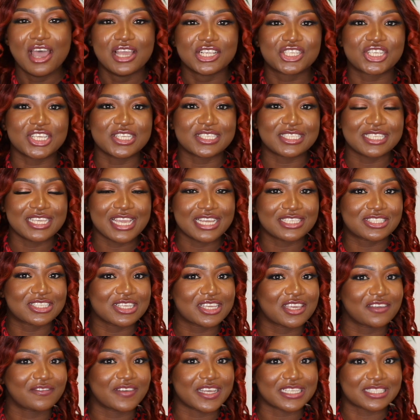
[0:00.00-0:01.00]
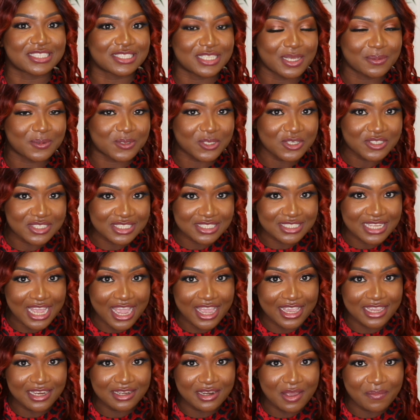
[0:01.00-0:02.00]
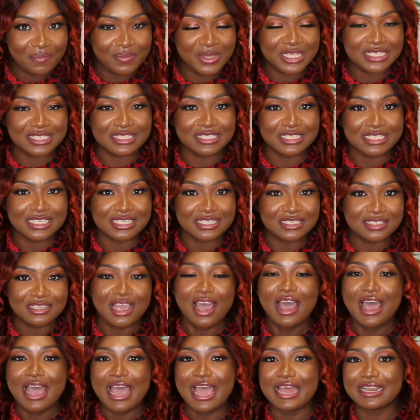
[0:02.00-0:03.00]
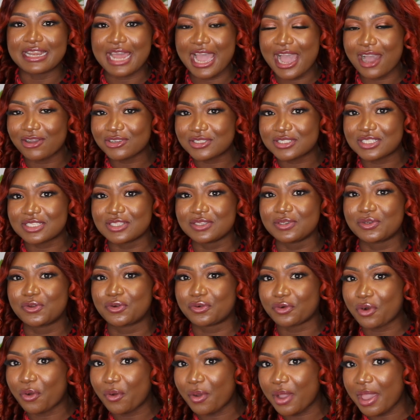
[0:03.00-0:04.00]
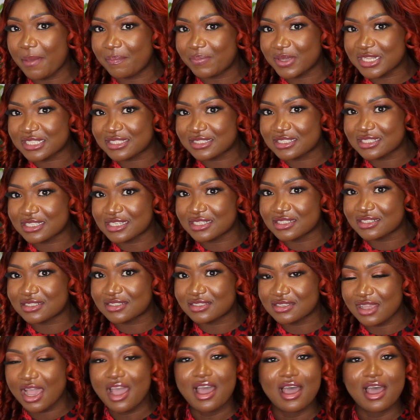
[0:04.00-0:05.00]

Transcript: She's here to give us tips on starting a business and how to grow a business.